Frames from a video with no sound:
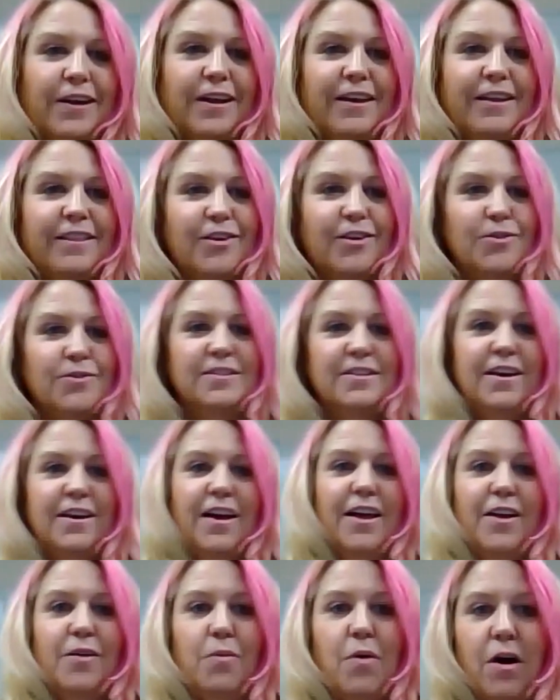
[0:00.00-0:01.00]
to get those
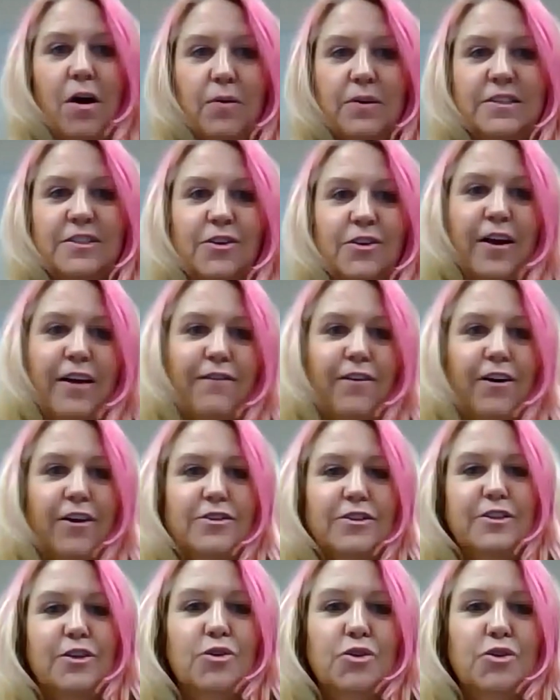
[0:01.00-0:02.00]
done while we still have all the
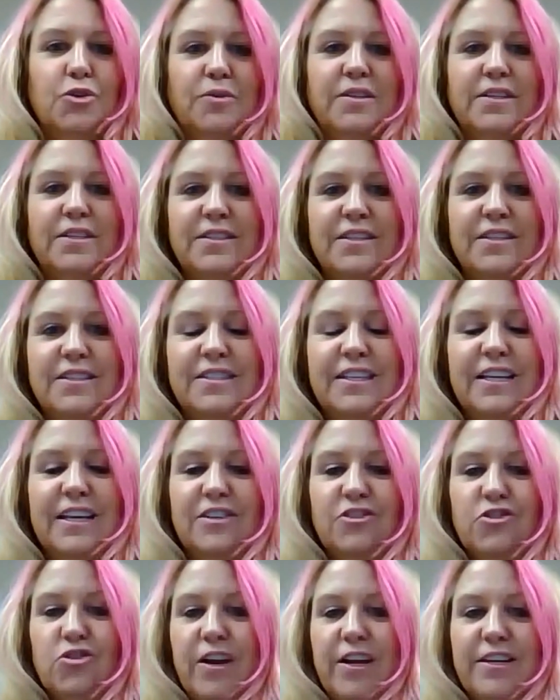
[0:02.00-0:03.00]
social distancing,
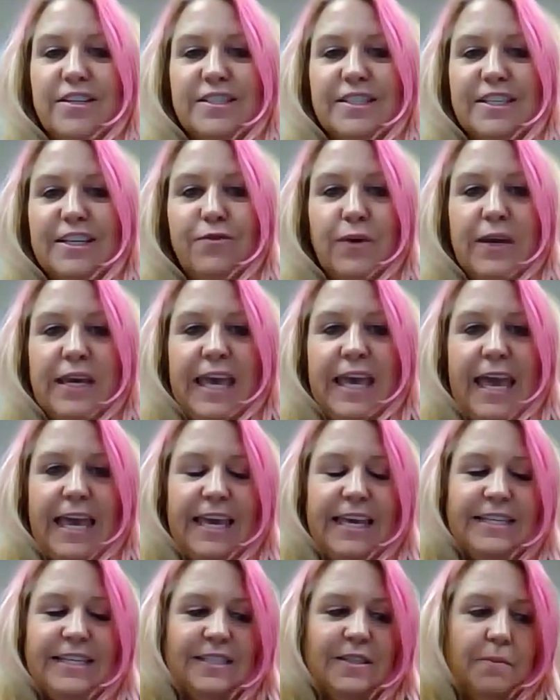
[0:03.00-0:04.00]
trying to see if we can't
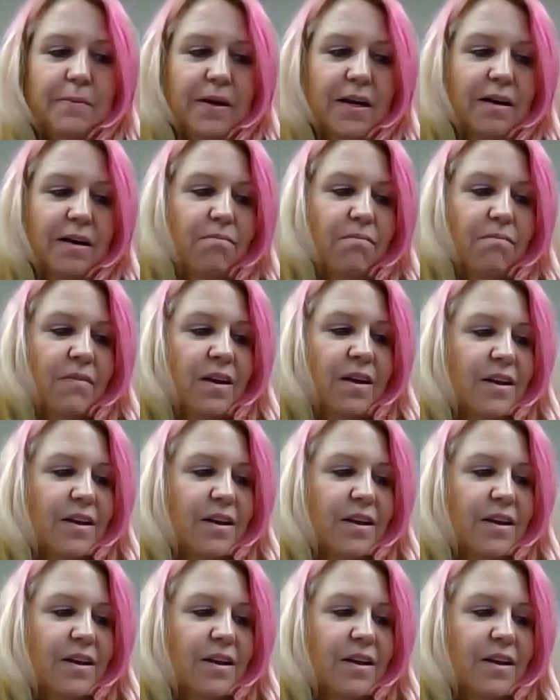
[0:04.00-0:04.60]
get some